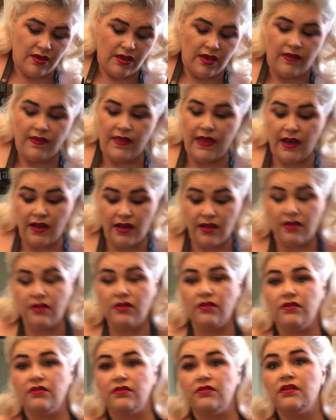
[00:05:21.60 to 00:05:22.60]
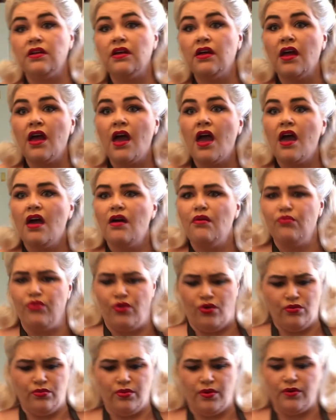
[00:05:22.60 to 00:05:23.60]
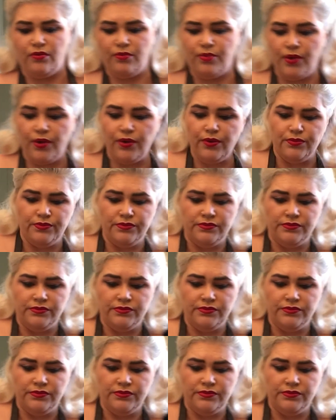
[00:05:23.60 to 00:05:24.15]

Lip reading: That lid on. Pull, pull, pull.